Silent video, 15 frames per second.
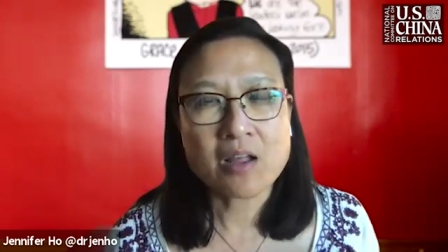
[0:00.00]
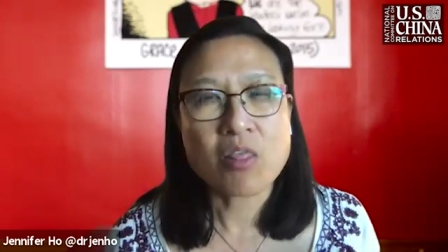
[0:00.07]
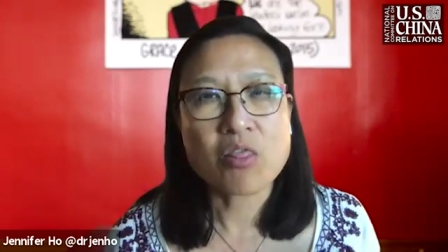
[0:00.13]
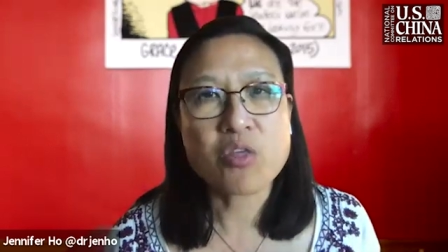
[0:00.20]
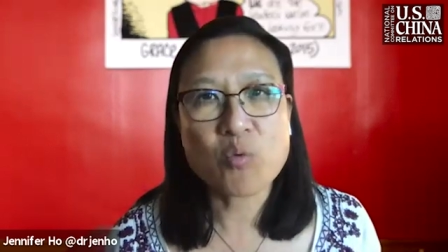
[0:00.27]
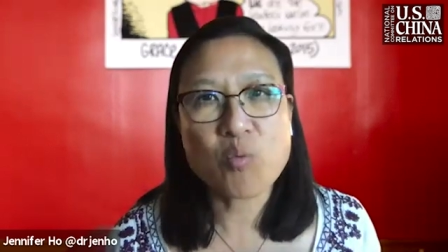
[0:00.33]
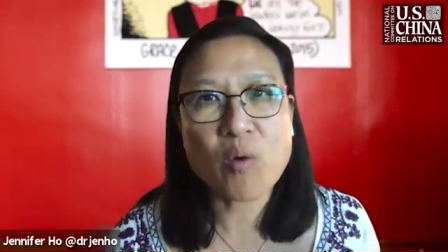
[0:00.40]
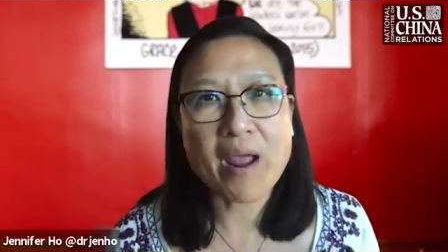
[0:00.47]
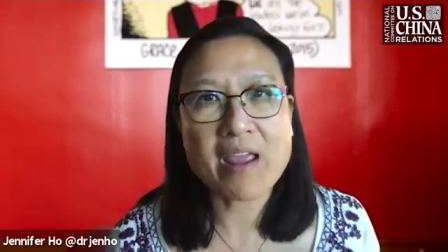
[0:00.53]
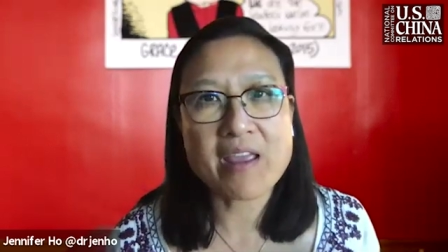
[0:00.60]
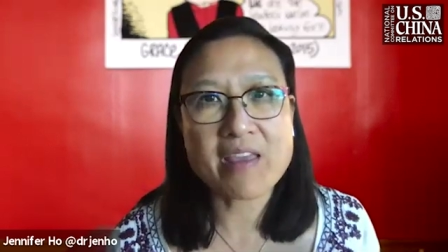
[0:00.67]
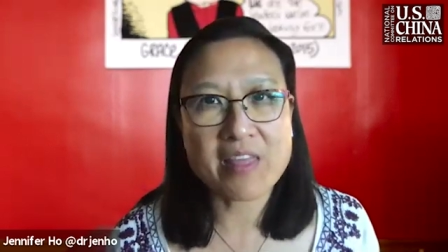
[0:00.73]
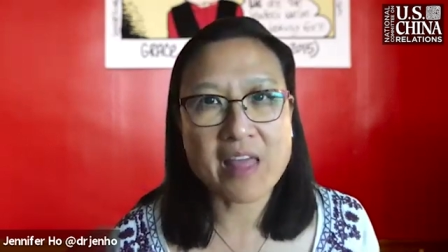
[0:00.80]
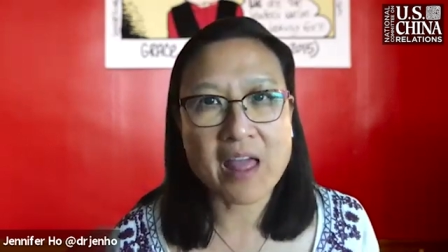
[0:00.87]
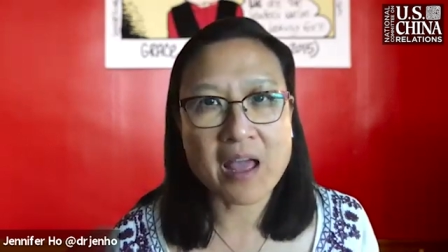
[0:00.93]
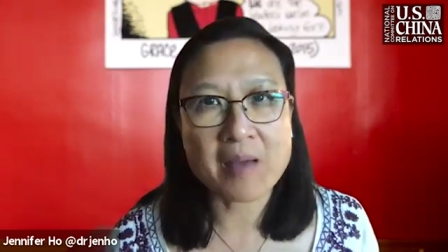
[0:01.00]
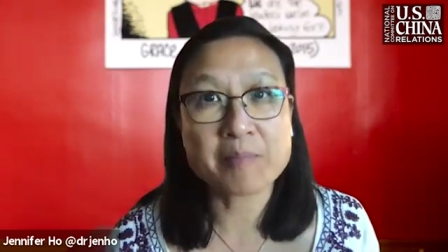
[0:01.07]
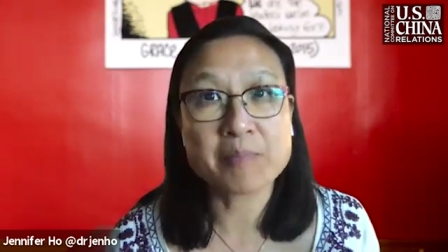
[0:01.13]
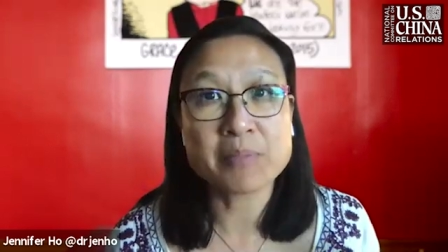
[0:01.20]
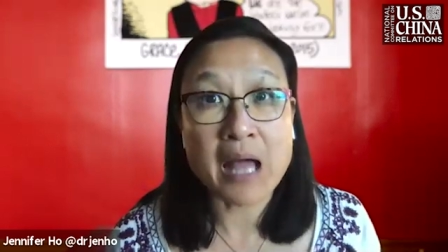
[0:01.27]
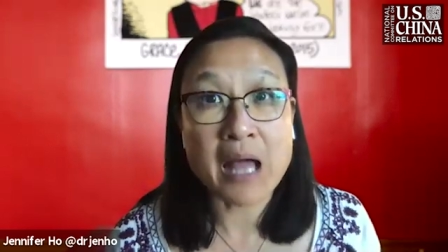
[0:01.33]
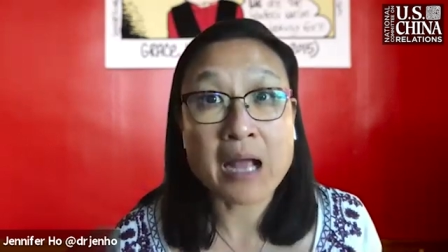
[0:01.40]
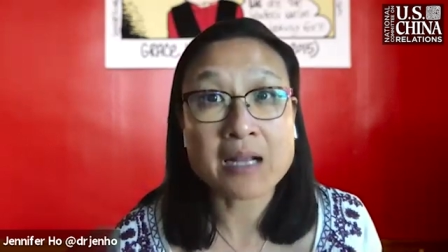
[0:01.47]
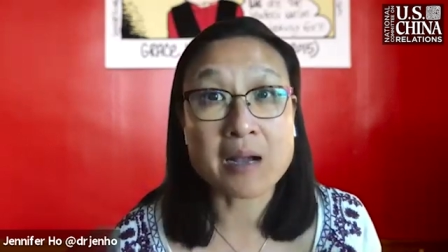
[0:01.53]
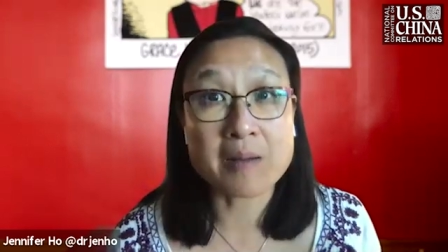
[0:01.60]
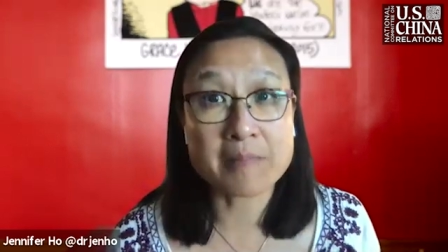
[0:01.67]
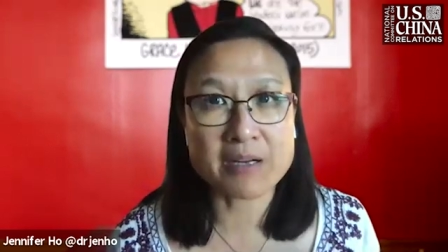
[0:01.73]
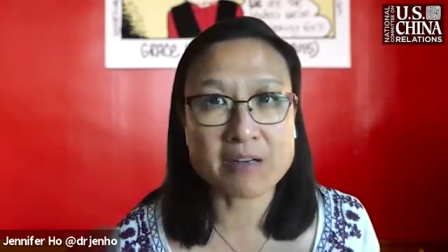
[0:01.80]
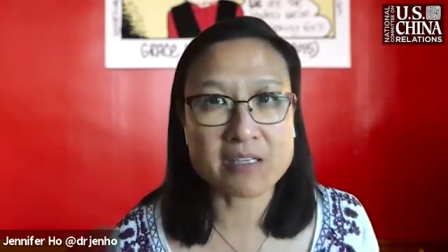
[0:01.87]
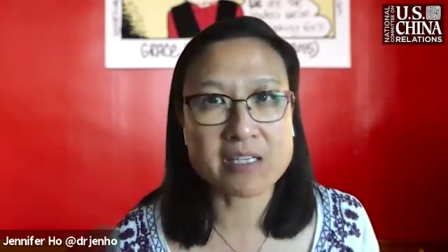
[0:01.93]
the way that Black
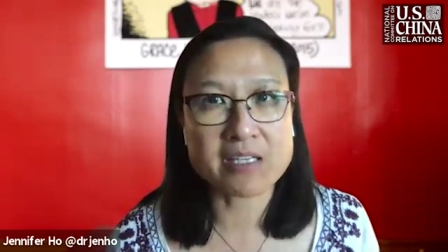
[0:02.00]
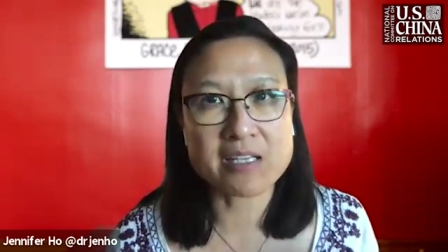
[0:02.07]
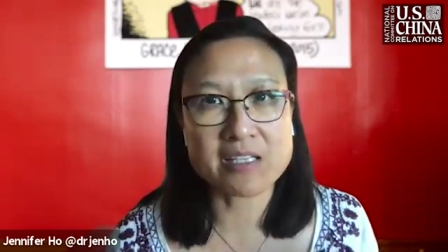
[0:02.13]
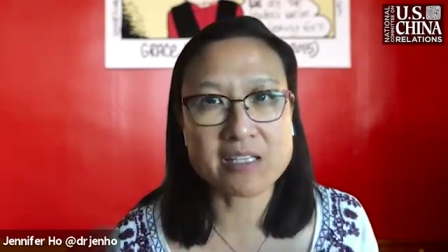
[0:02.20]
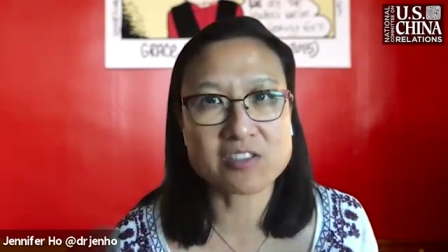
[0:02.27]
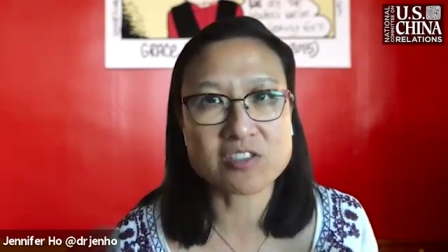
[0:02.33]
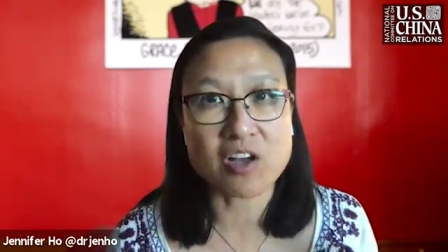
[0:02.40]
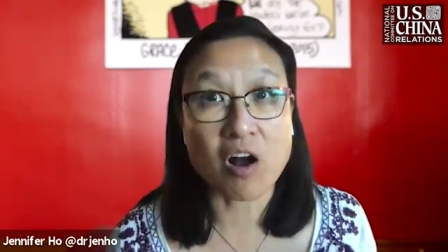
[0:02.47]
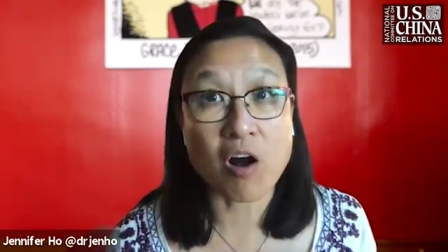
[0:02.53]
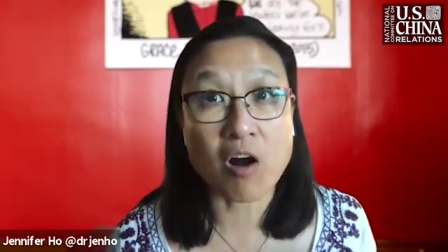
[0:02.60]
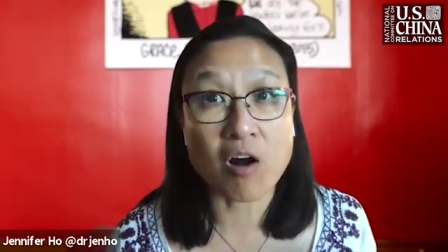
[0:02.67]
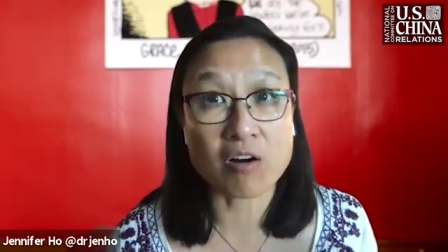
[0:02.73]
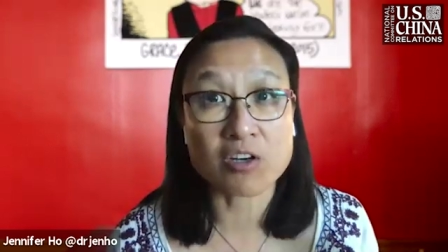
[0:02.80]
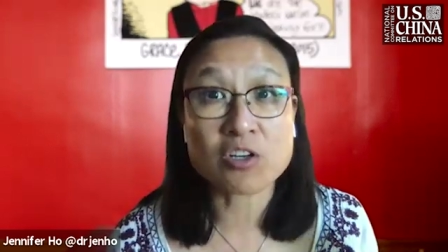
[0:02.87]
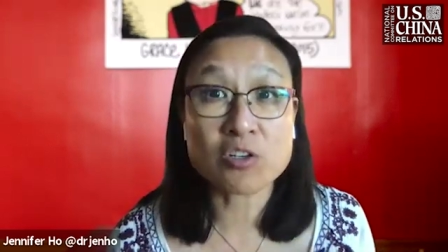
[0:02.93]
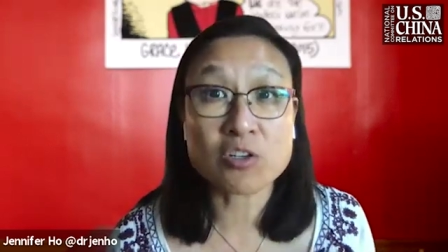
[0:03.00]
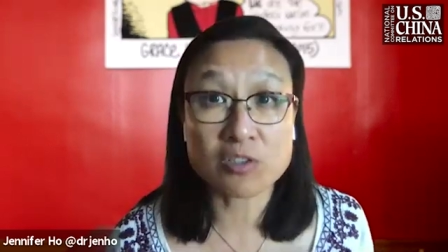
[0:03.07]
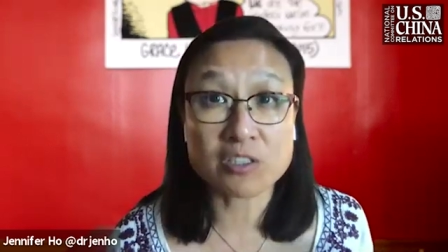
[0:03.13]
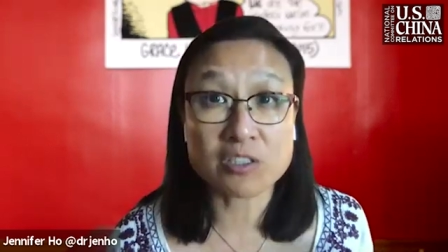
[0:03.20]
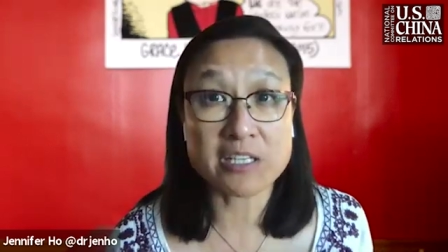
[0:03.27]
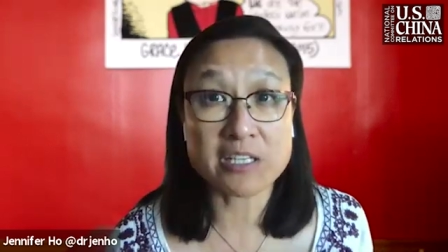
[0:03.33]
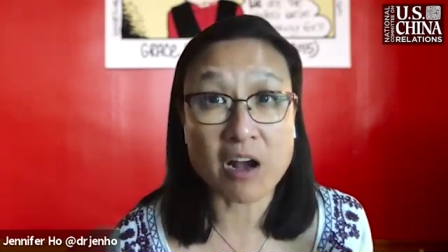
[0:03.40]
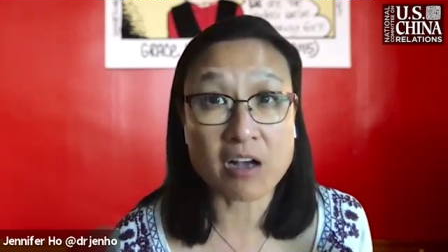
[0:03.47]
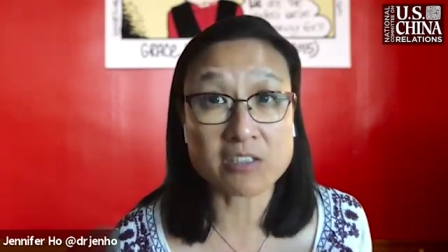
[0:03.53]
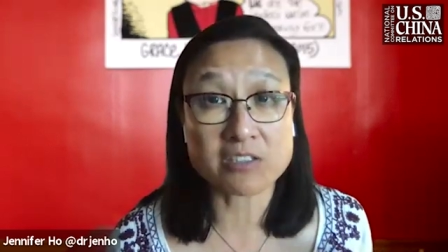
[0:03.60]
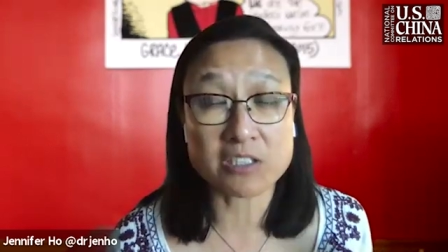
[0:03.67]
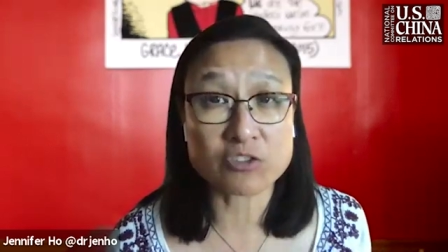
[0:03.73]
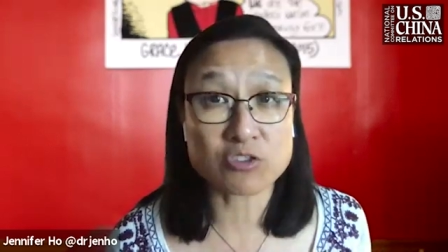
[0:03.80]
Americans are currently causing